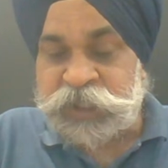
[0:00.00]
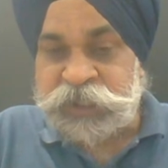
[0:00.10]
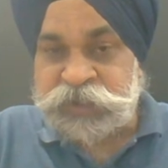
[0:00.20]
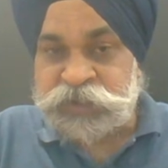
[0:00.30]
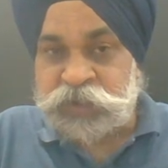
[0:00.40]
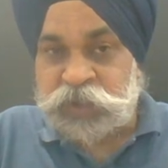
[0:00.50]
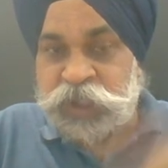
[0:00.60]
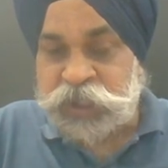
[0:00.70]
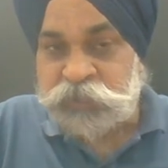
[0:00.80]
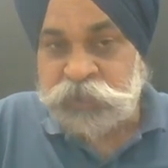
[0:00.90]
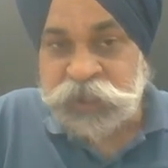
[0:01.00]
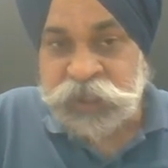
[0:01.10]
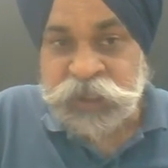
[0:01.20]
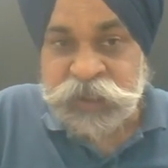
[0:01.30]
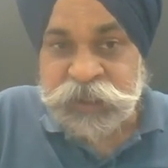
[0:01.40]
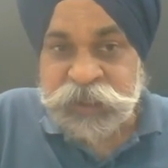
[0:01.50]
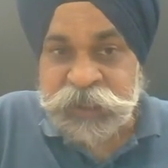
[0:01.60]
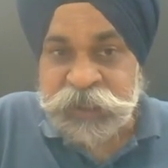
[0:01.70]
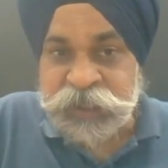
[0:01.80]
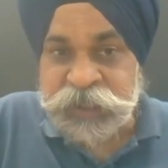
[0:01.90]
has gone out, the
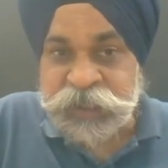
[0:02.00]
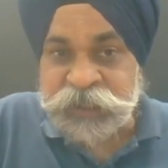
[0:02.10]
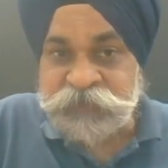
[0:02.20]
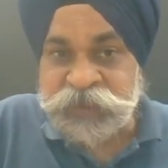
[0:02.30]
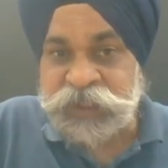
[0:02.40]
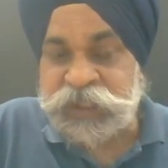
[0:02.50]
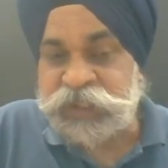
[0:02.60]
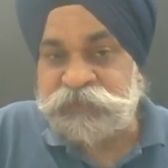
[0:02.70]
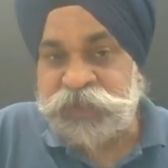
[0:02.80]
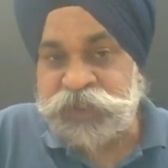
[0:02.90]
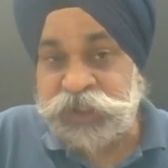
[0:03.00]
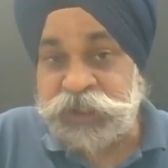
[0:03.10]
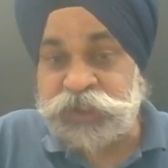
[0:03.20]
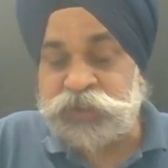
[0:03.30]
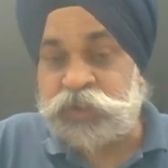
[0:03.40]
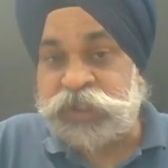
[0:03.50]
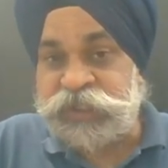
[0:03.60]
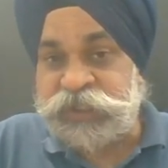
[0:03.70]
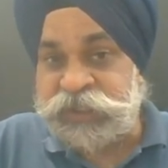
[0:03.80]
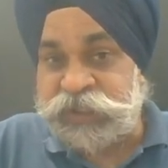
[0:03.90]
negative charge which this
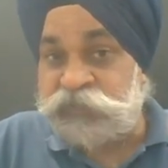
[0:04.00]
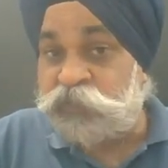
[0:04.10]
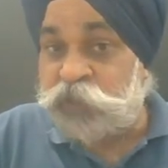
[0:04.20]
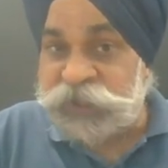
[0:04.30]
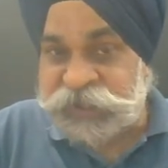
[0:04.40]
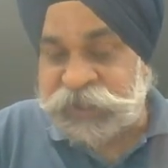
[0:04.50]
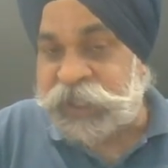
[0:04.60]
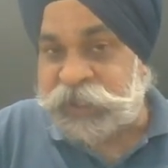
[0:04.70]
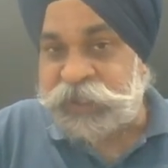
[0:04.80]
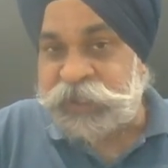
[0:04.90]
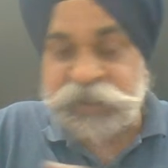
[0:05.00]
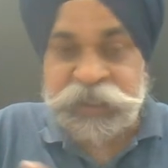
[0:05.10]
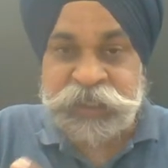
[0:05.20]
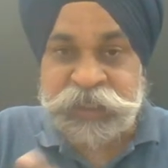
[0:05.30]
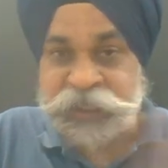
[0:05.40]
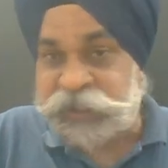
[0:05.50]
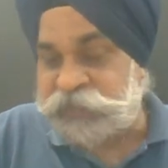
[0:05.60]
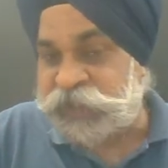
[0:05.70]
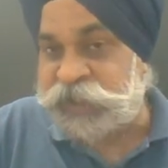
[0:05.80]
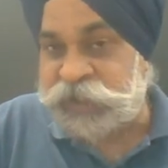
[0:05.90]
oxygen was carrying, that negative
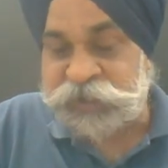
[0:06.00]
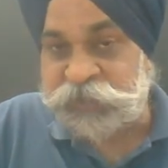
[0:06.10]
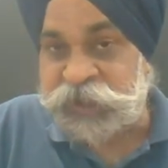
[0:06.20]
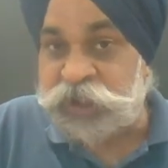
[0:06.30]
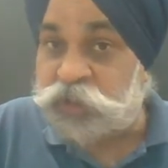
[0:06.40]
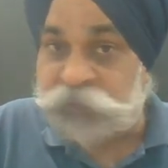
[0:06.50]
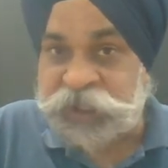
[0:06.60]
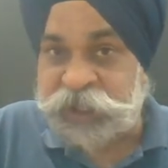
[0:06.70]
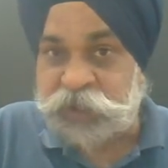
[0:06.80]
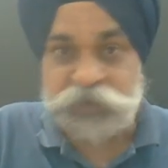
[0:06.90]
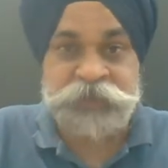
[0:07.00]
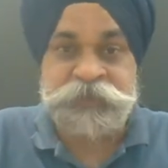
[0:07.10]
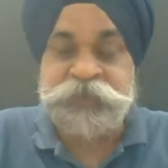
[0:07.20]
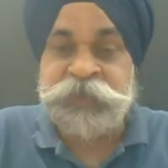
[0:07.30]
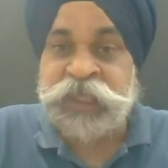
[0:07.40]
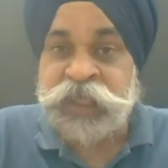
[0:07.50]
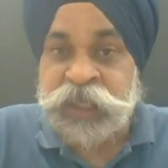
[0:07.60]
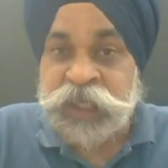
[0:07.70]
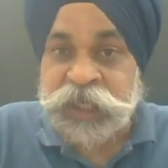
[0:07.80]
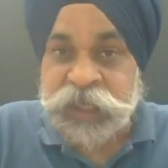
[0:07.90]
charge has been omitted out.
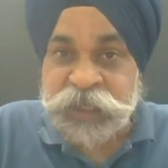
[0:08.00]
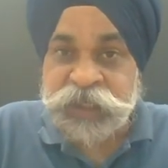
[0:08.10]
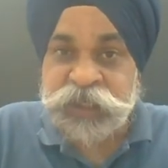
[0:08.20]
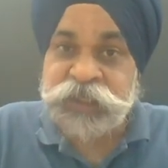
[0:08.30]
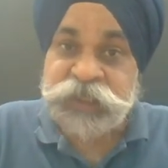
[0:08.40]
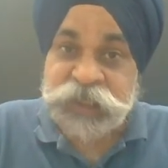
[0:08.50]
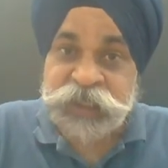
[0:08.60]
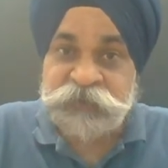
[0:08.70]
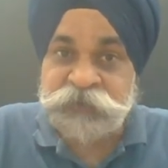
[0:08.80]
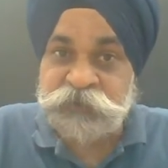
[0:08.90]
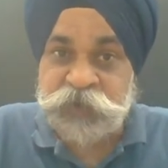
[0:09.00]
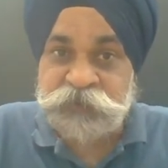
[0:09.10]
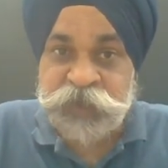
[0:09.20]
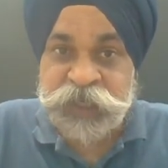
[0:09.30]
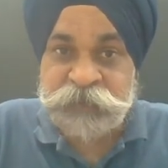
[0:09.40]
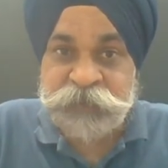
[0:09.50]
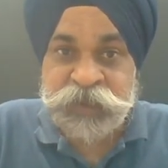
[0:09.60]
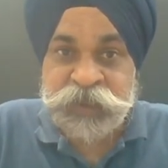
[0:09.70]
And thereafter what would happen?